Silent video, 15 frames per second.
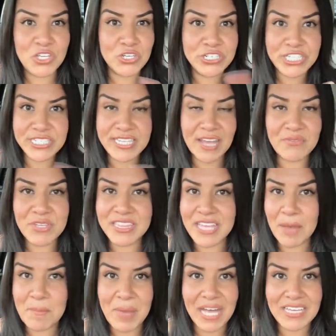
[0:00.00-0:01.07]
you're just having
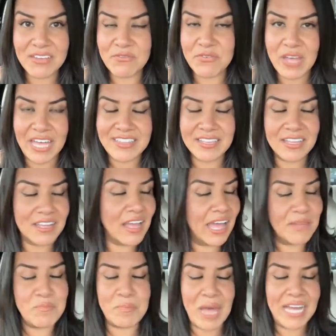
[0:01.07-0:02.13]
that back and back.
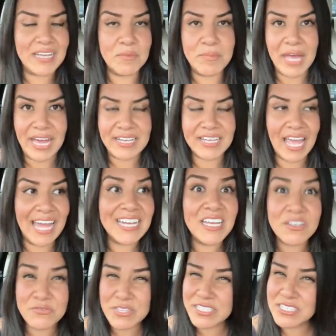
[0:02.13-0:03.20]

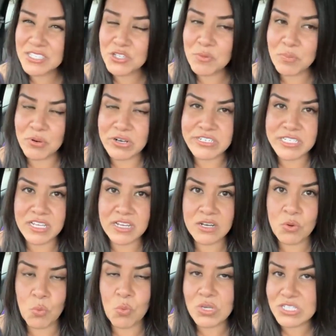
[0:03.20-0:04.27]
And if this is your
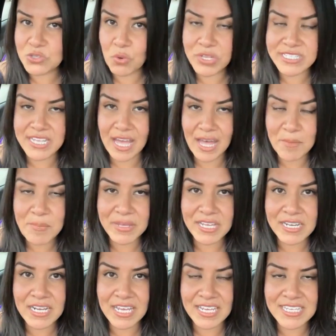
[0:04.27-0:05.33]
person, what's going to
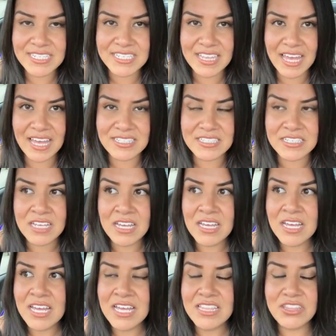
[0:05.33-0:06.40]
happen is that
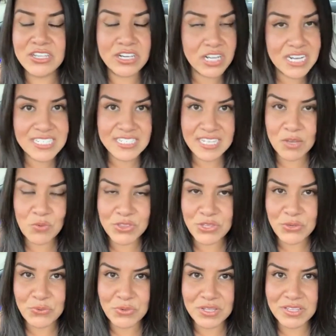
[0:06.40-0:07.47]
they're going to stay
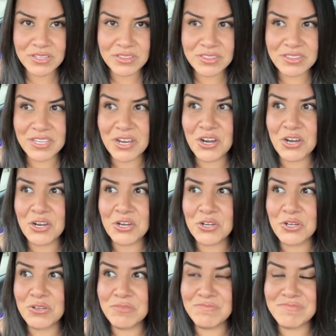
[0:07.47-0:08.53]
with you.
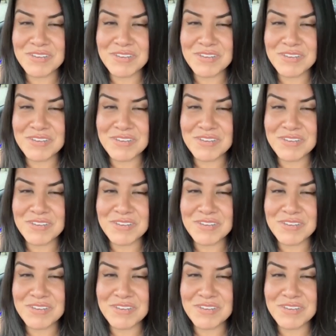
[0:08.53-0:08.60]
They're